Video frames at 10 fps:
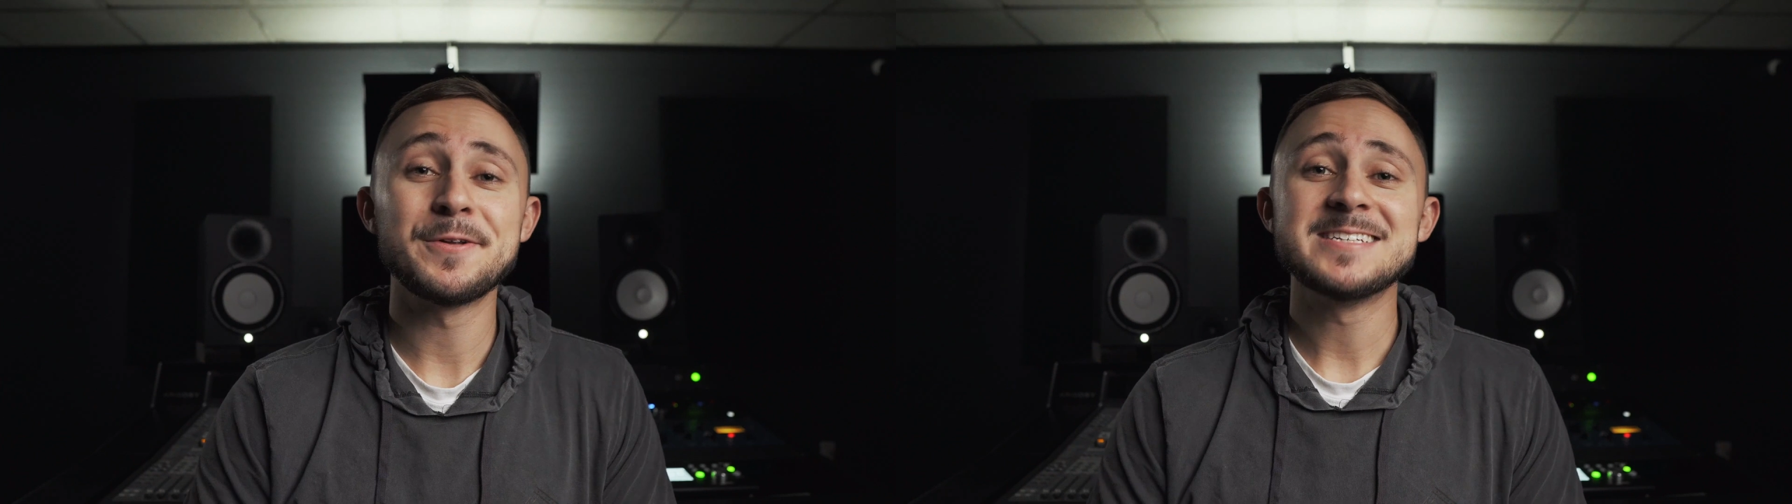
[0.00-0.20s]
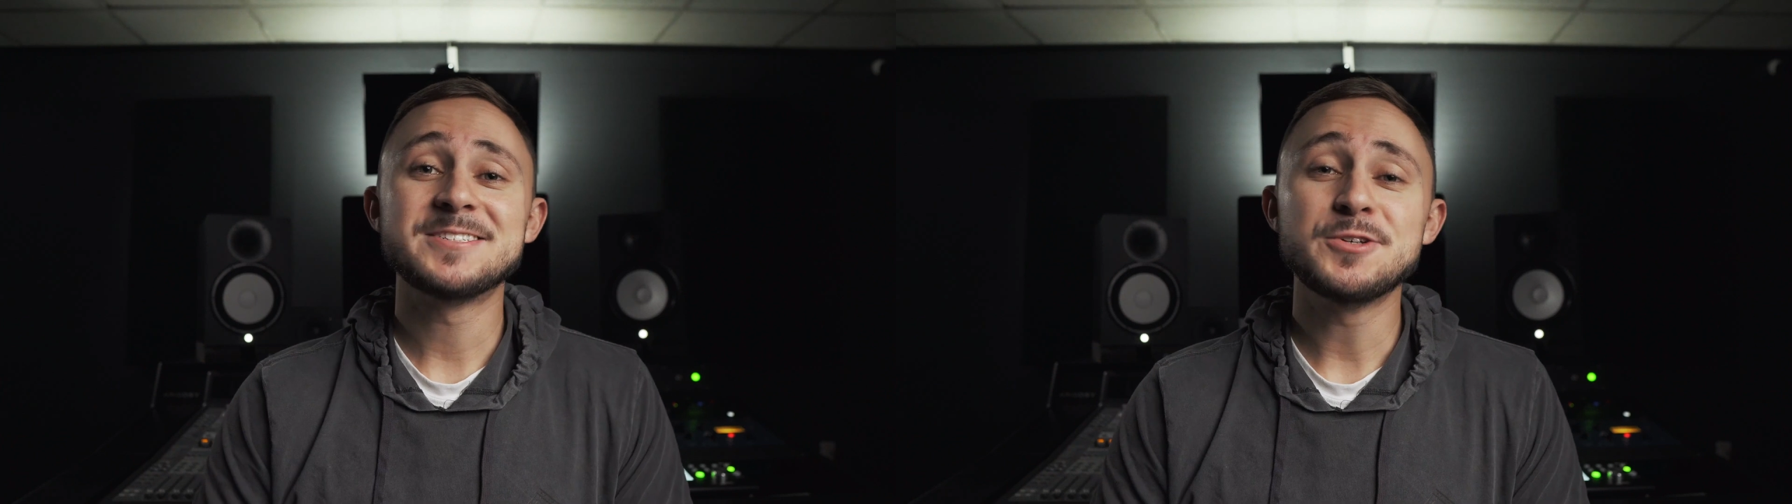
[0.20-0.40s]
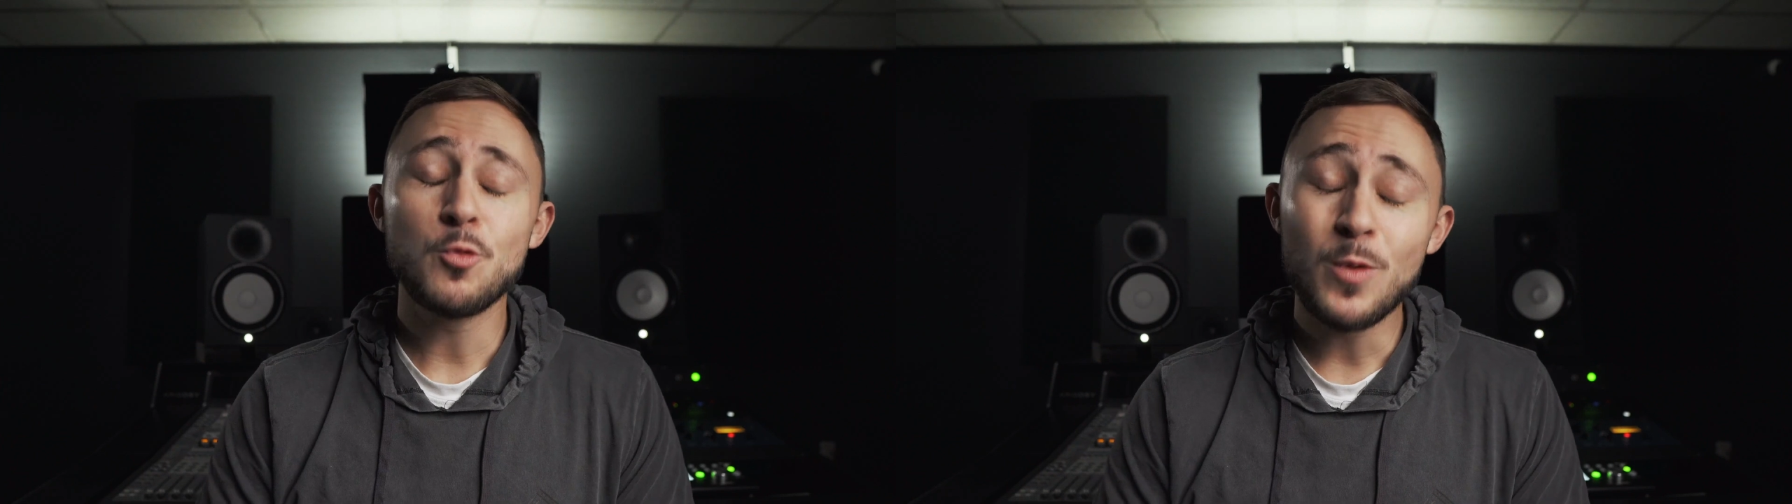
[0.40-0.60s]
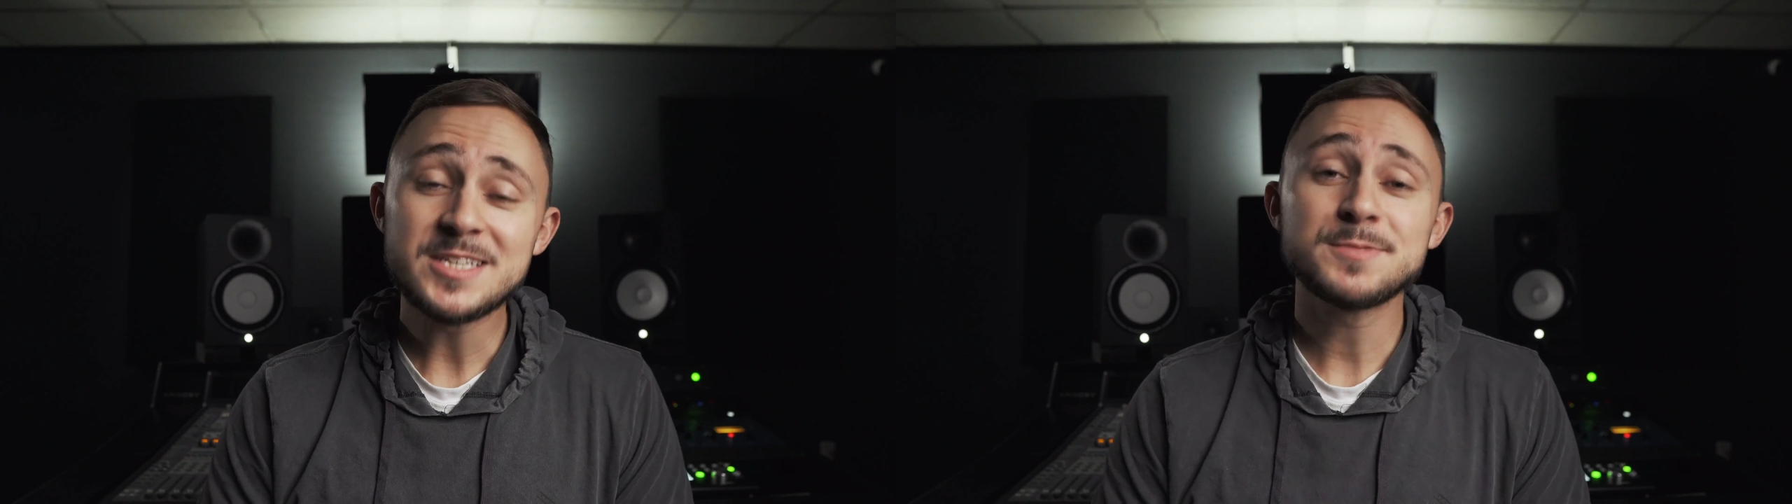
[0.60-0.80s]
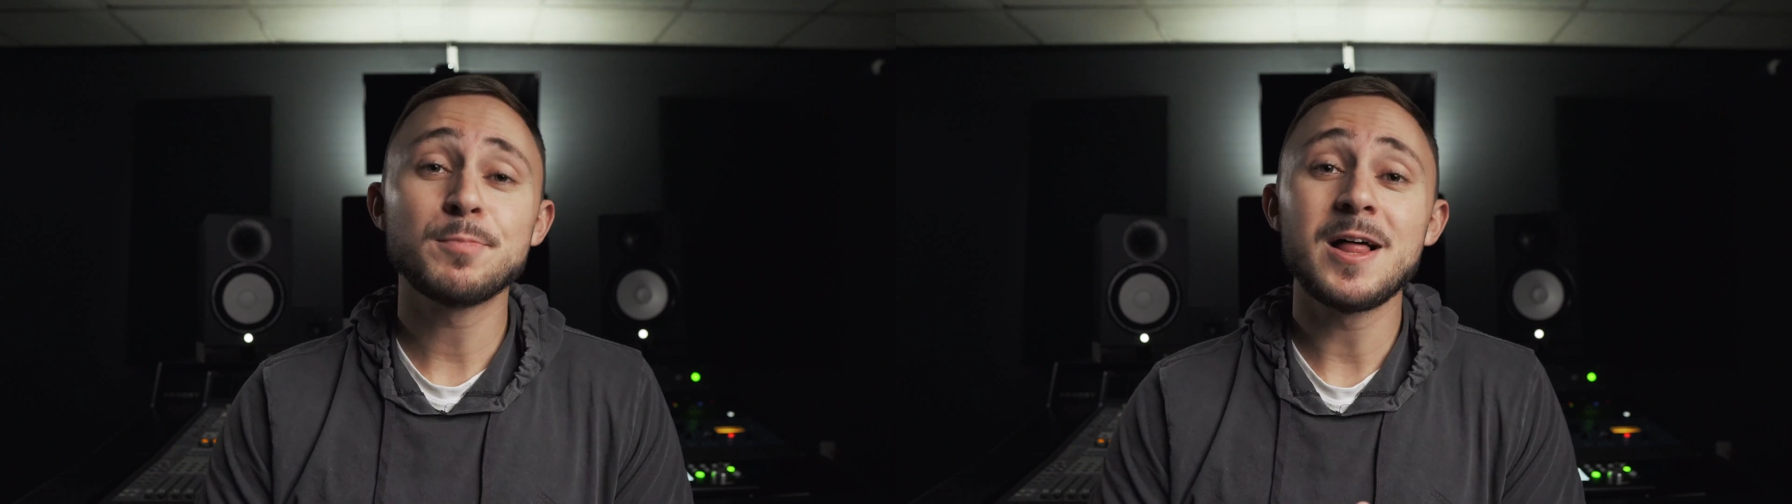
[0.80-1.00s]
as to
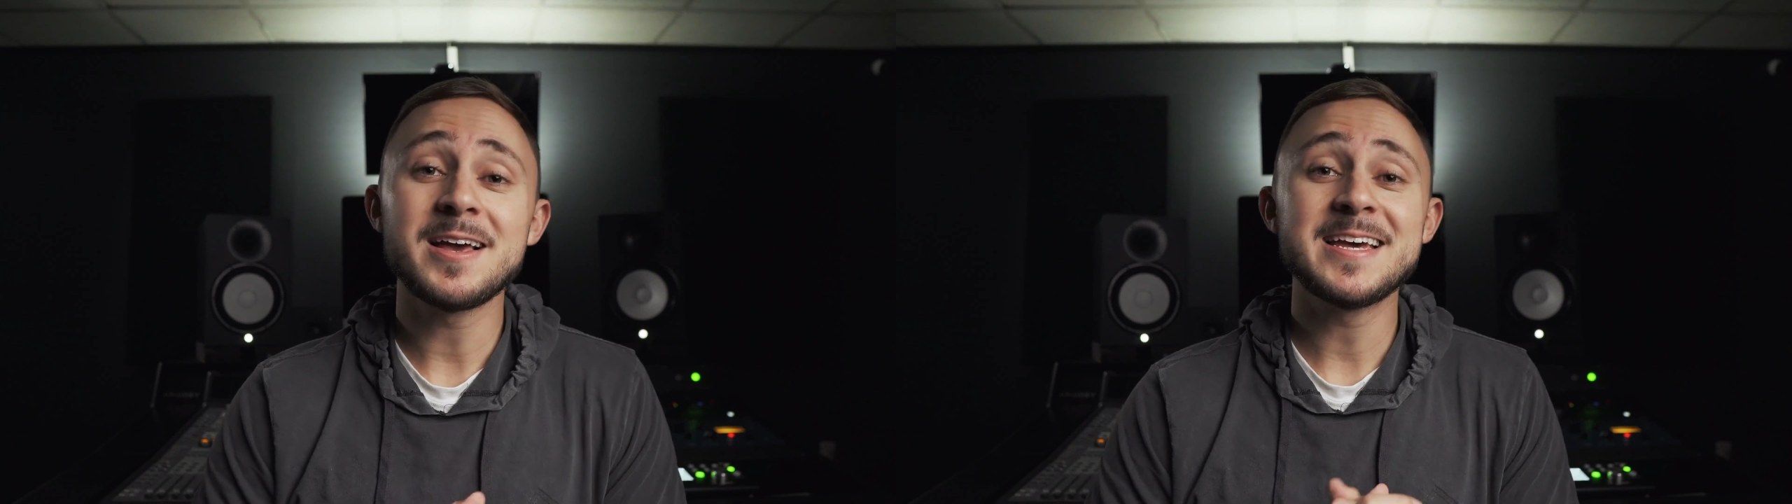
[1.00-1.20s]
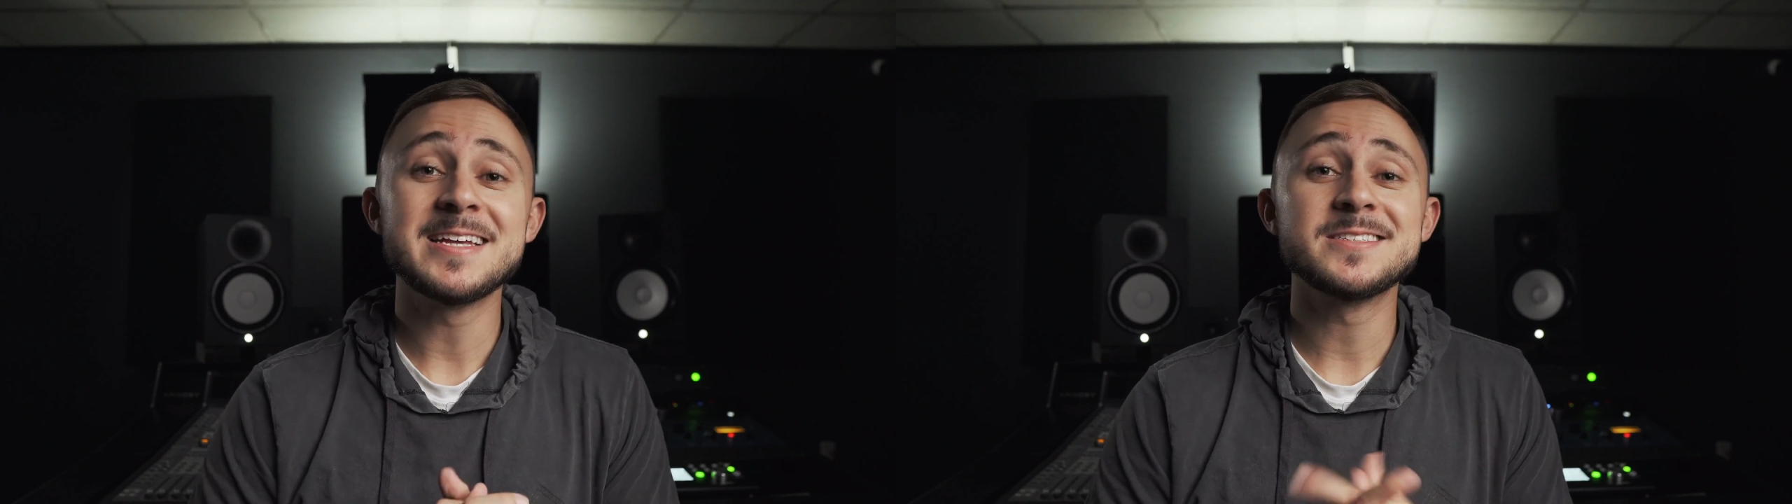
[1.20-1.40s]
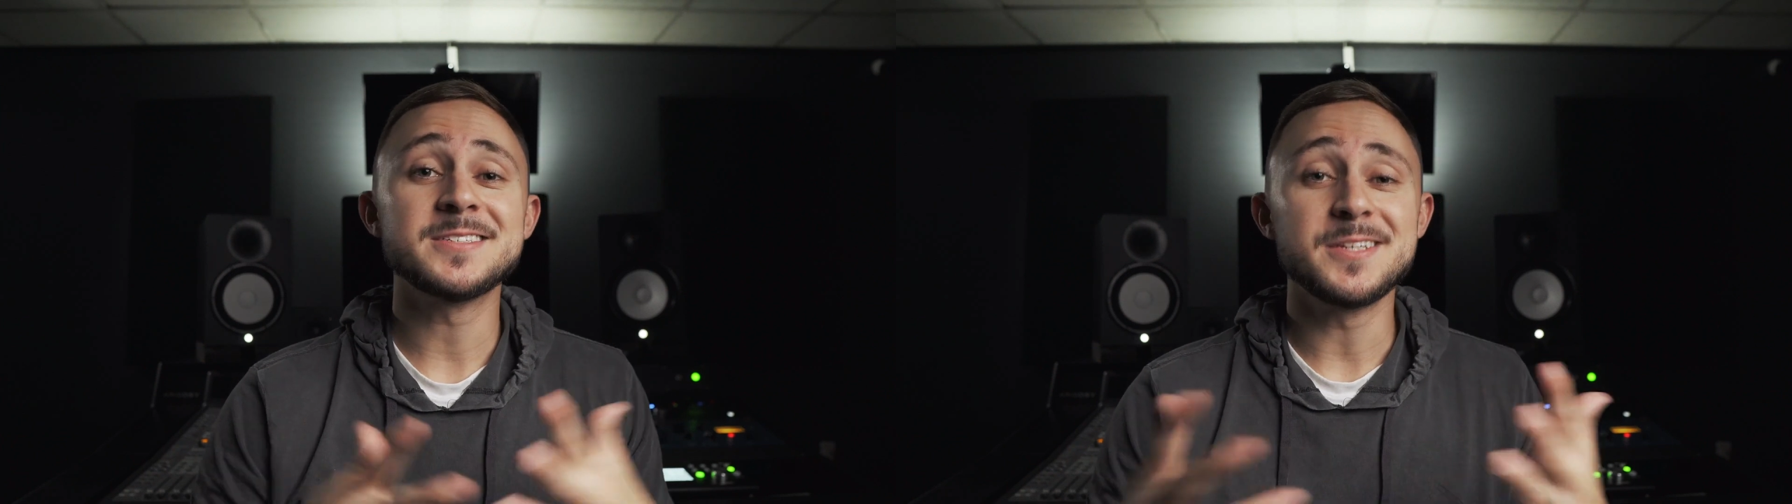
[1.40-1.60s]
which plugins